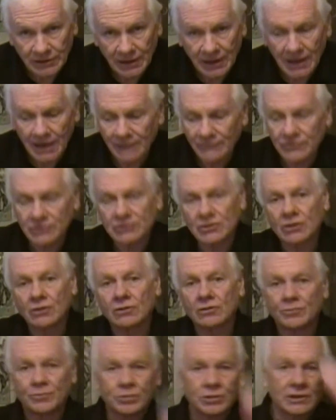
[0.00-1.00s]
I mean, they have this
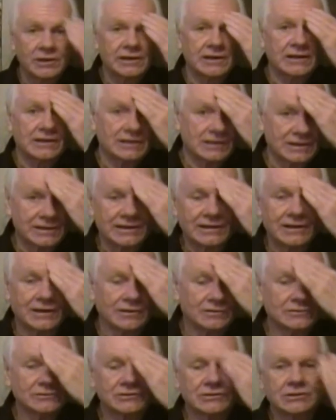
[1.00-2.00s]
whole plan laid
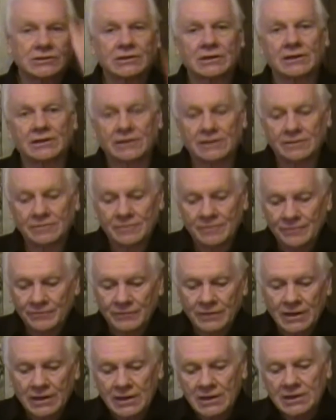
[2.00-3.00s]
out. Uh,
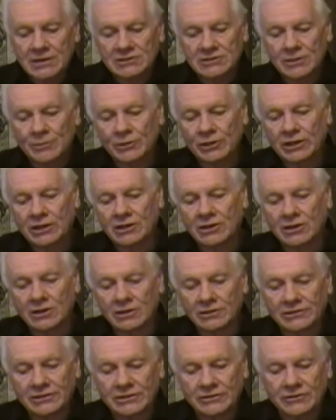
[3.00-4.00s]
somebody
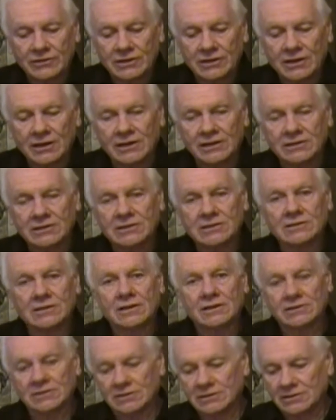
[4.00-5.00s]
called it the
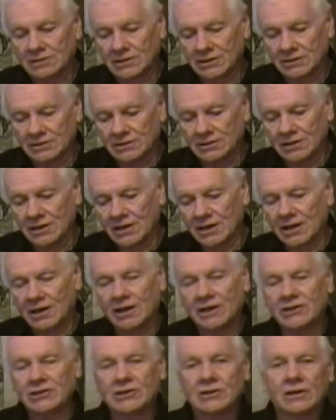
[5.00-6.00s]
ideal uh,
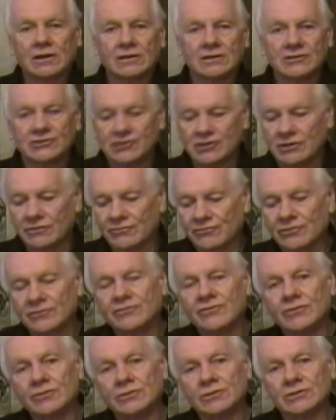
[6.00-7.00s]
ideology
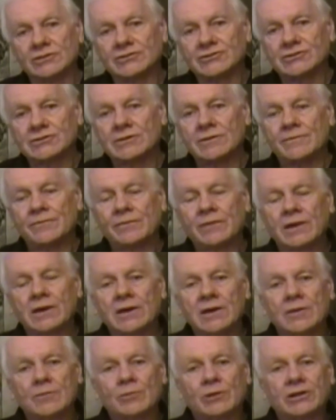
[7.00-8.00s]
for fools,
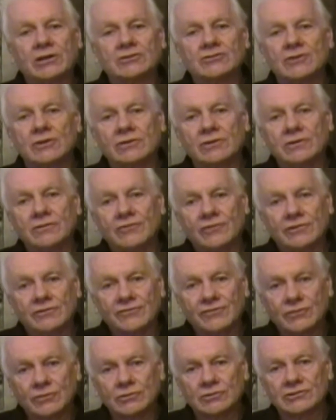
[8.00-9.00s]
but it's only
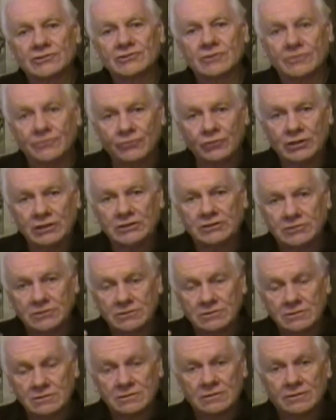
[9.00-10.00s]
for fools if we
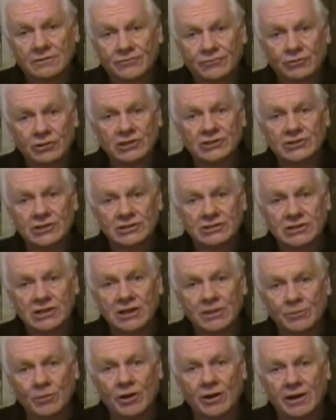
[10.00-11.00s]
if we just
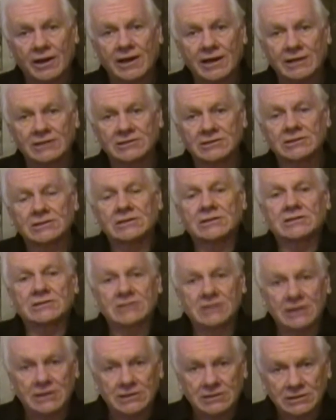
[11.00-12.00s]
keep our heads in the
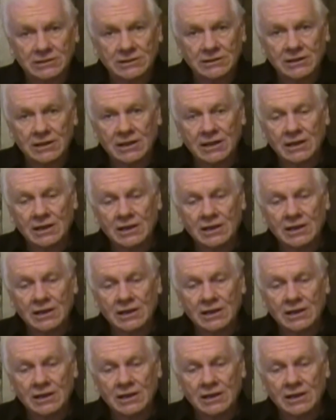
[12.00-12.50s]
sand,